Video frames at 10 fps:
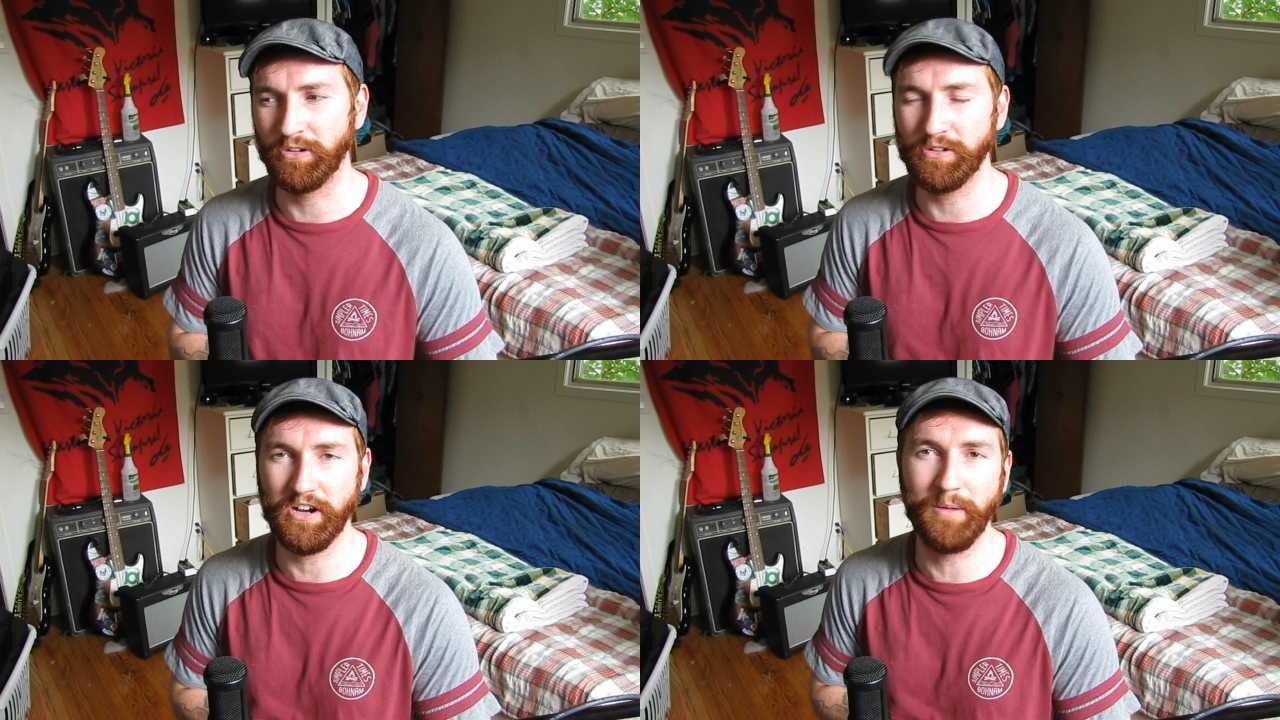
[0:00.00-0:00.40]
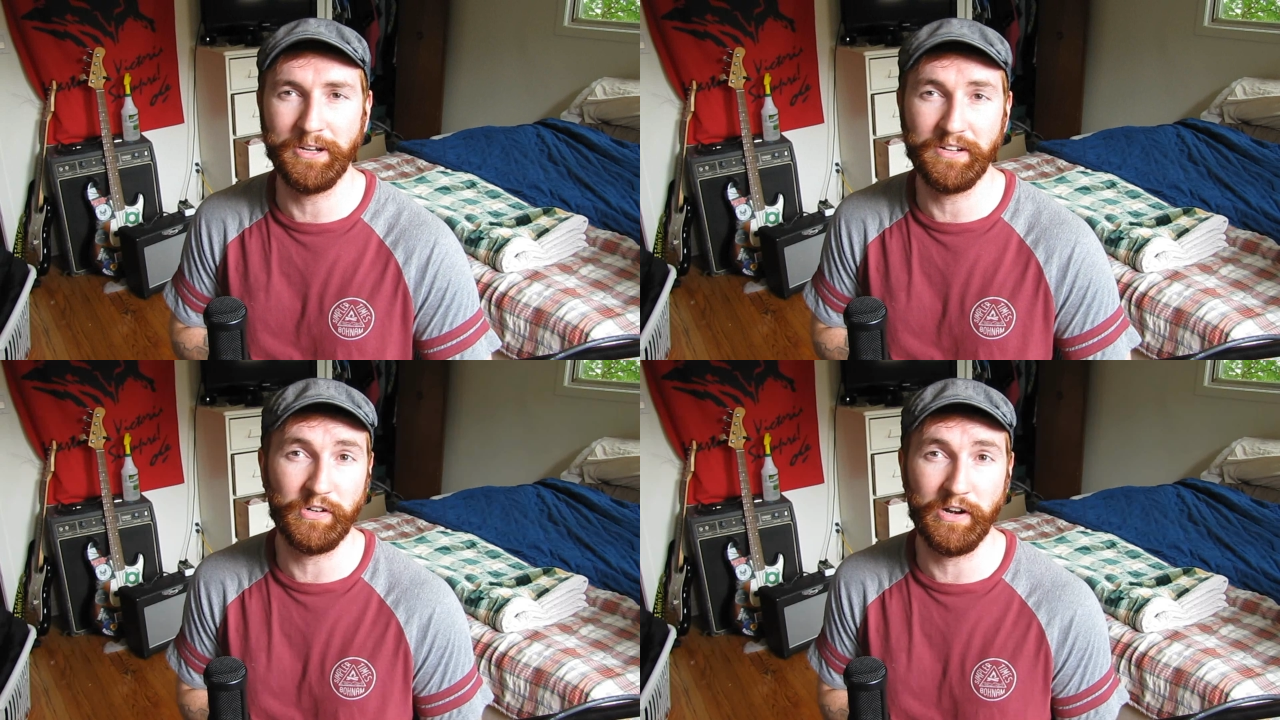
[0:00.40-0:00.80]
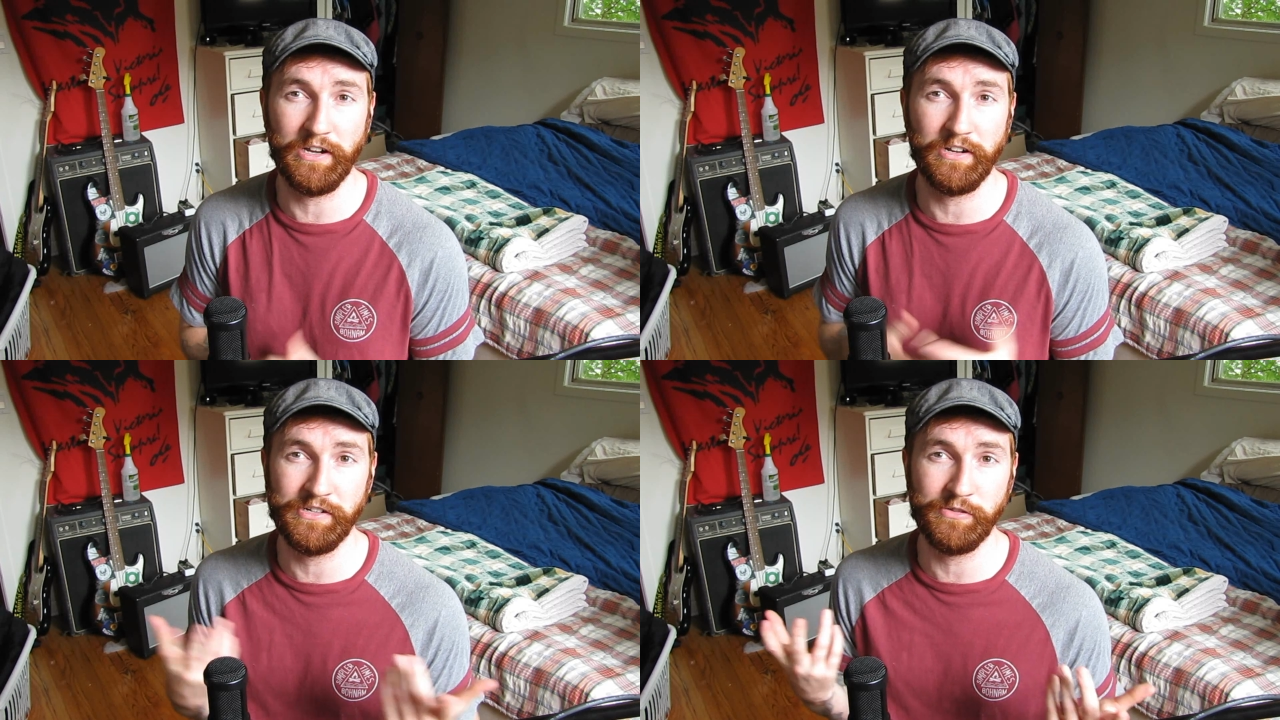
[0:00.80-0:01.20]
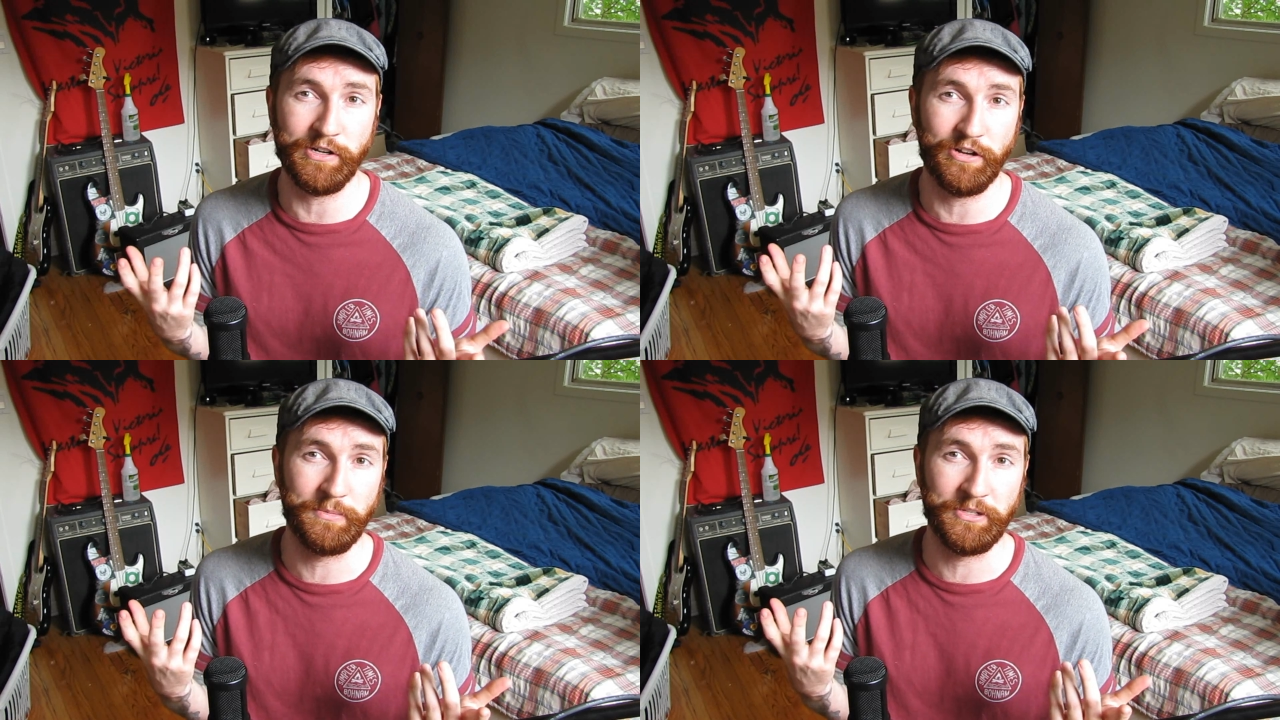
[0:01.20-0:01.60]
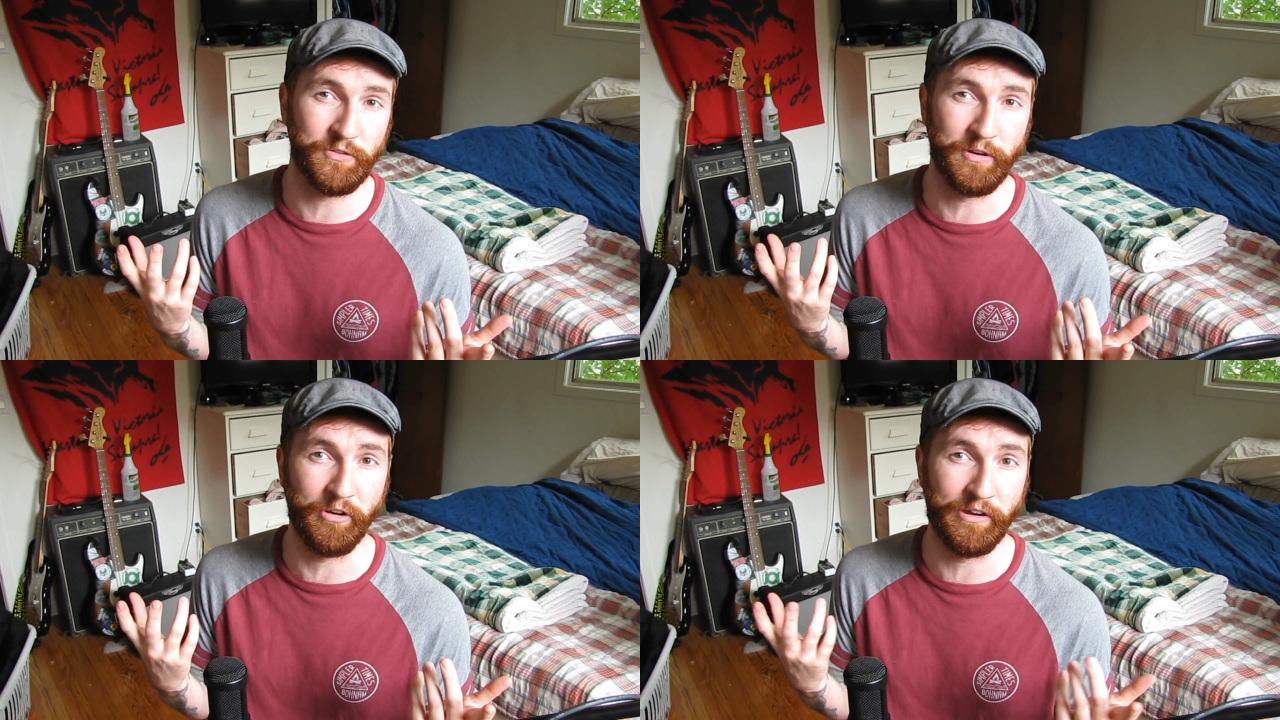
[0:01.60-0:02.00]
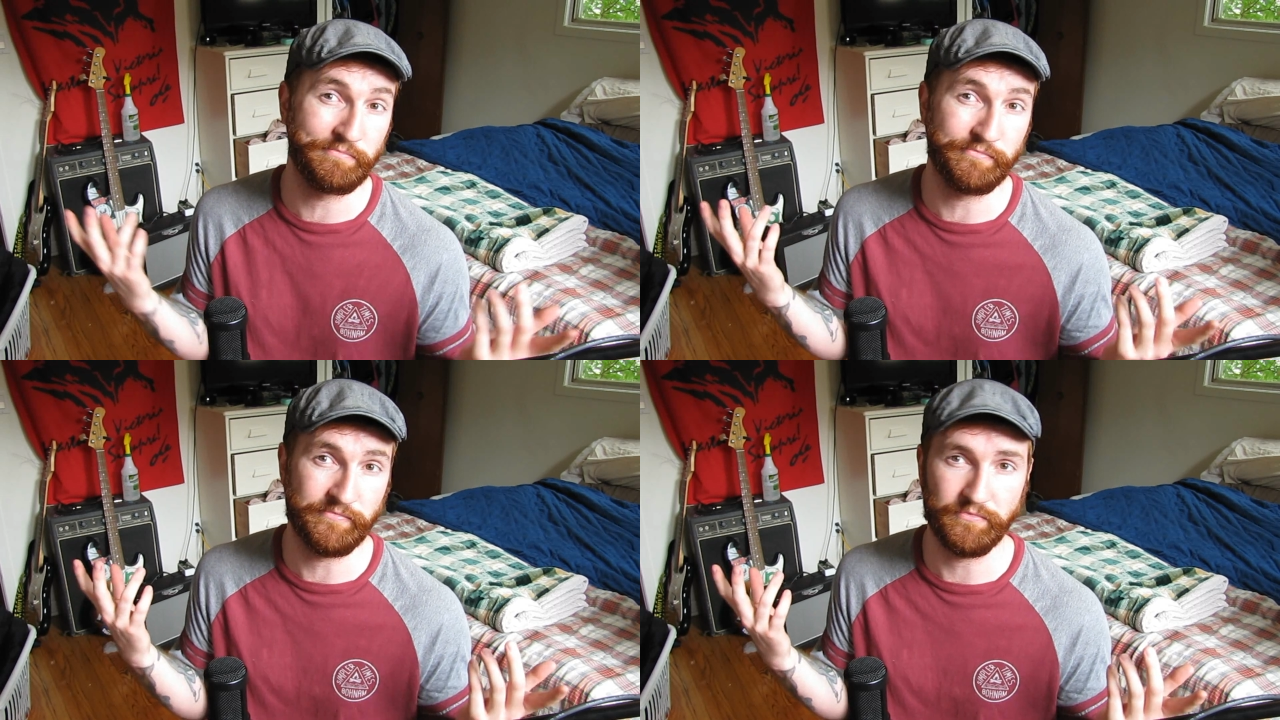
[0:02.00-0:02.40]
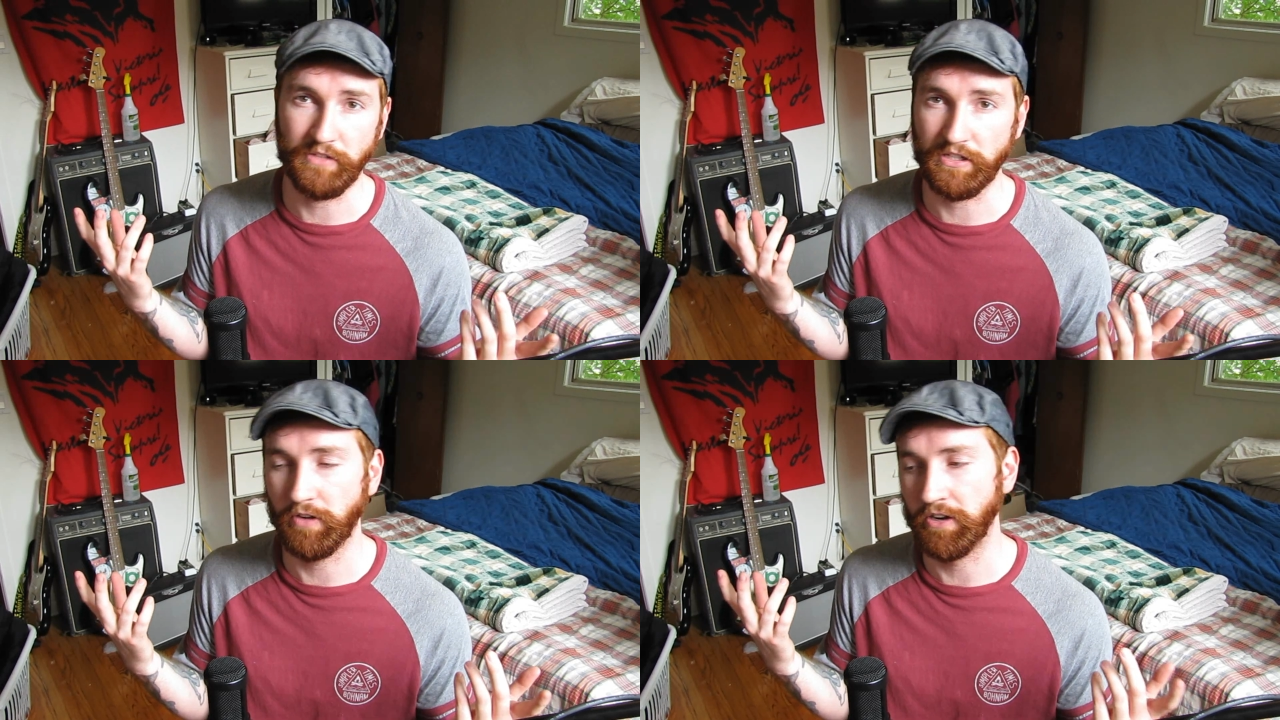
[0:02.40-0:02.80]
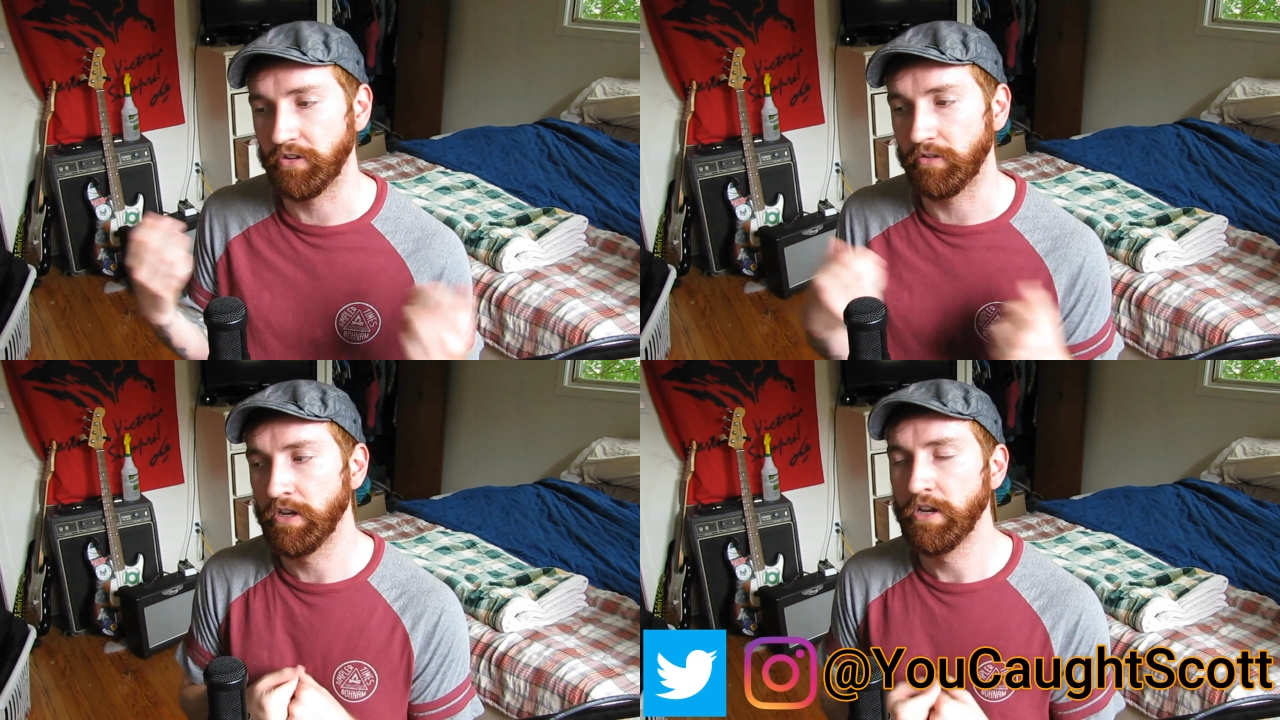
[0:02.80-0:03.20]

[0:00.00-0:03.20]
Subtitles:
Or comment if you're angry and you want to call me a soy boy. That's fine, too.